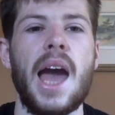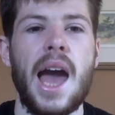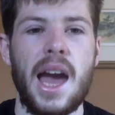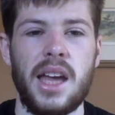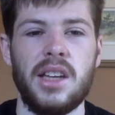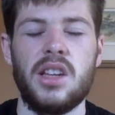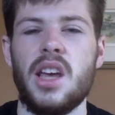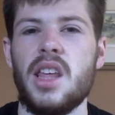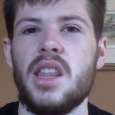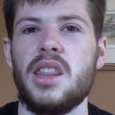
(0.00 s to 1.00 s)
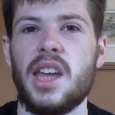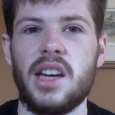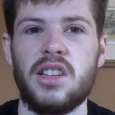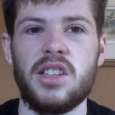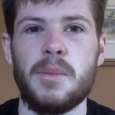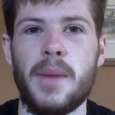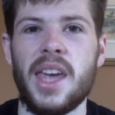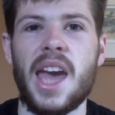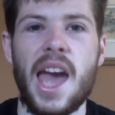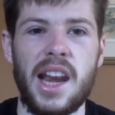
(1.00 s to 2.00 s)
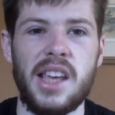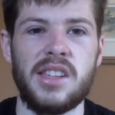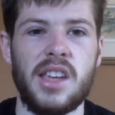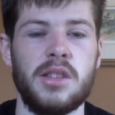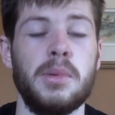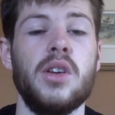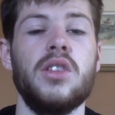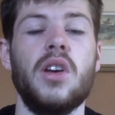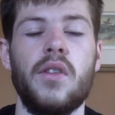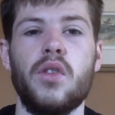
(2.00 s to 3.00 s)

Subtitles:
And that doesn't make any sense, because, of